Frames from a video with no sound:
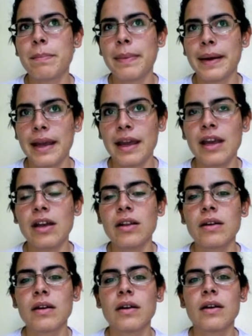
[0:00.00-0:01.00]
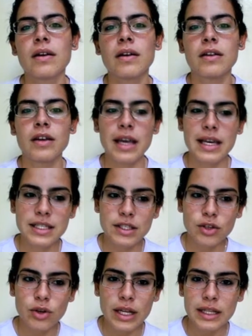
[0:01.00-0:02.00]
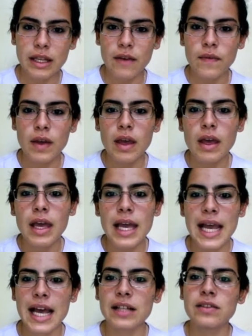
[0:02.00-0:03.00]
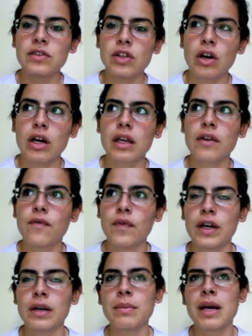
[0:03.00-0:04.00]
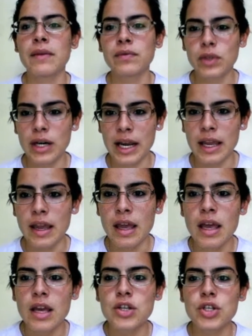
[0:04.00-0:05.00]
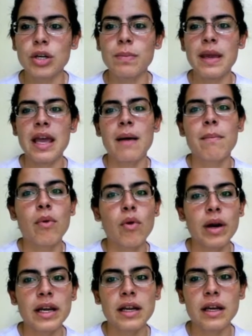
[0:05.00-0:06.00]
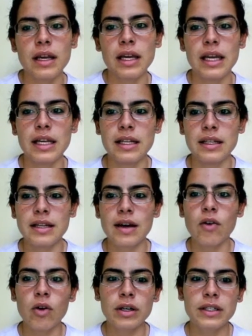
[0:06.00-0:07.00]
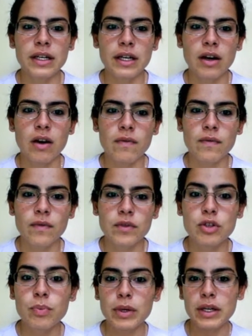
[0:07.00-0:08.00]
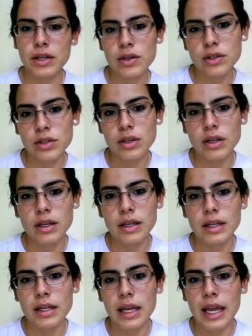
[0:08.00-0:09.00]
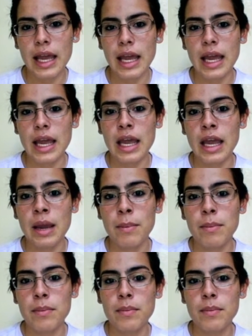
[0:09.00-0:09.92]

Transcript: pale, exudative, and dark, firm, and dry should be avoided in the order to produce a